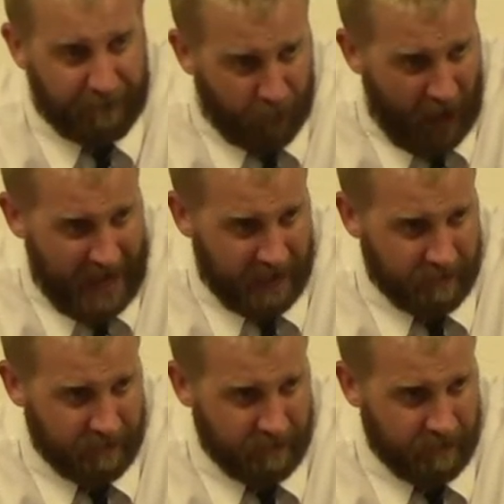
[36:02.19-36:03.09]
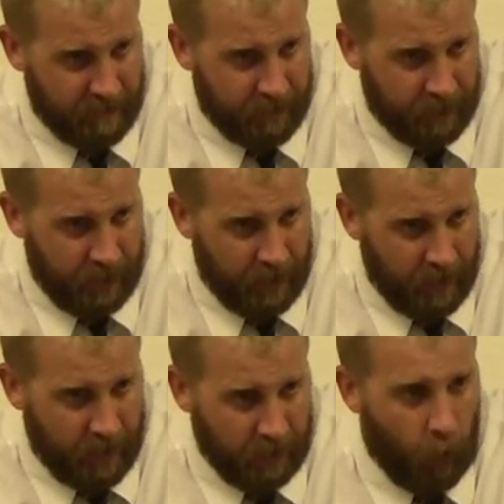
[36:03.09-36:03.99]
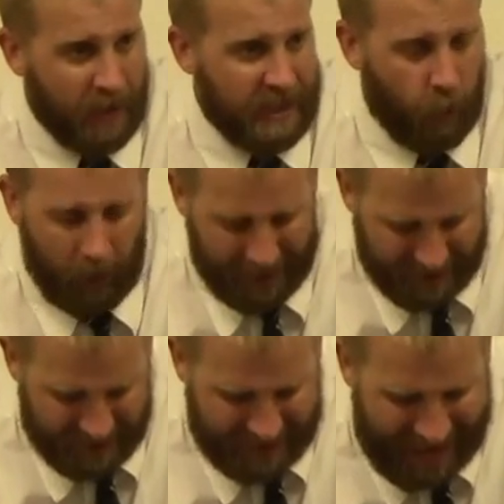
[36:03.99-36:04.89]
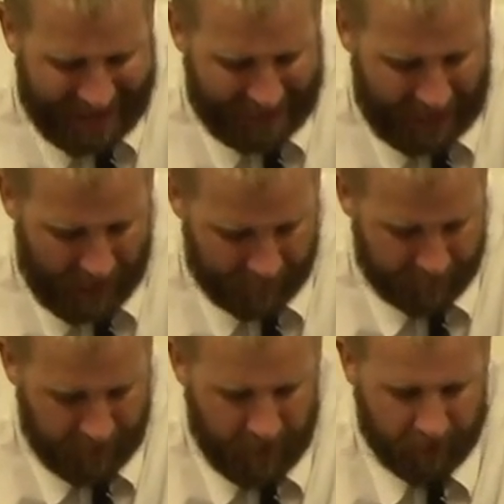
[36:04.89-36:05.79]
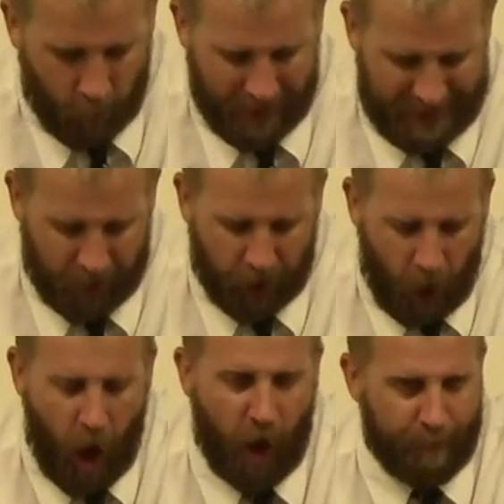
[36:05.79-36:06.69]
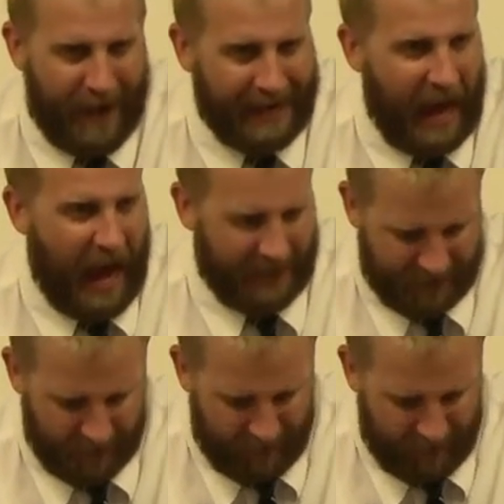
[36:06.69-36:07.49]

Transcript: afraid, the ones that are willing to stand up, the ones that are called by God to the